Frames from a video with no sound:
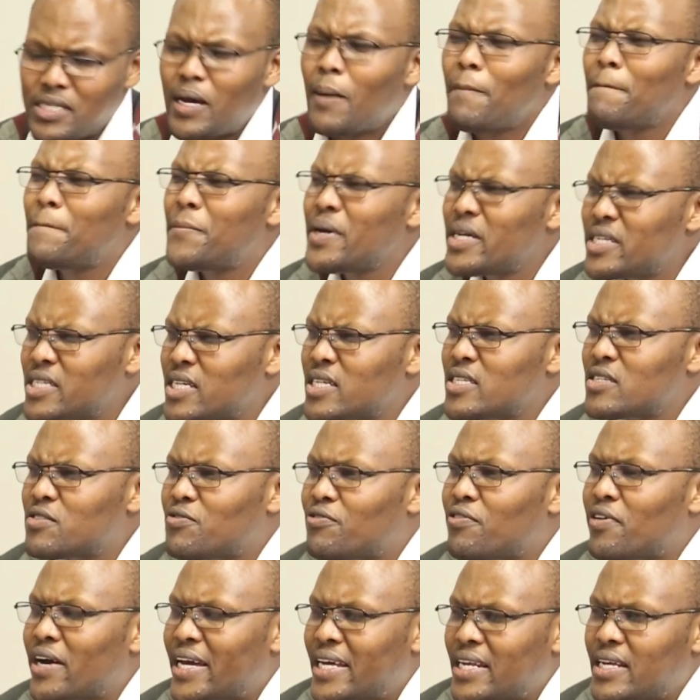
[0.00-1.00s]
Some patients
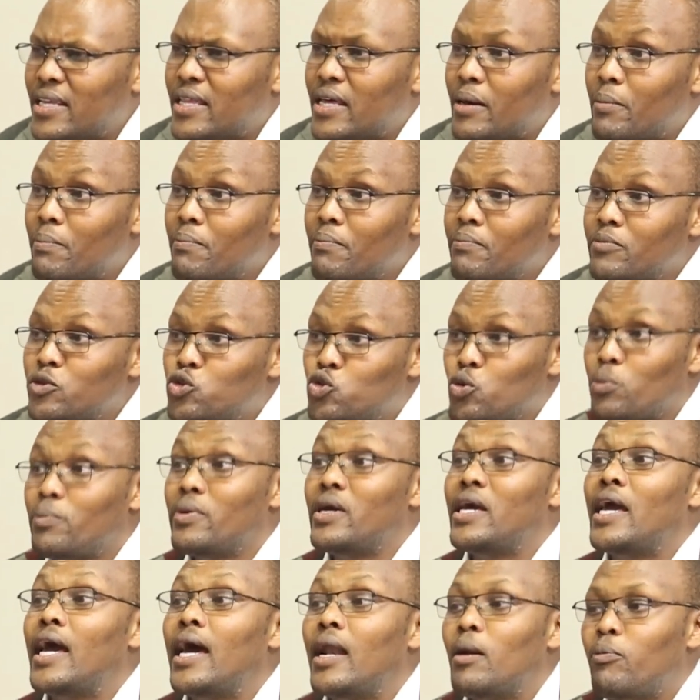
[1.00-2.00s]
find them to
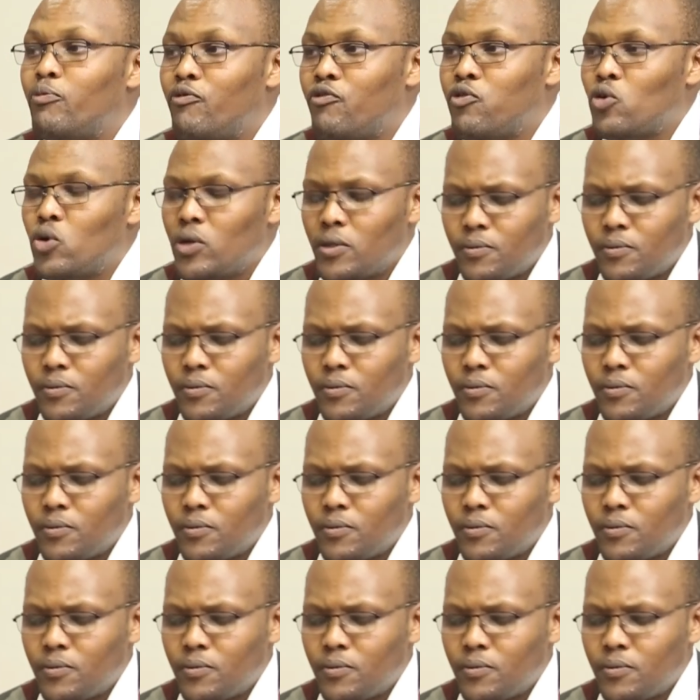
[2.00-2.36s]
be helpful.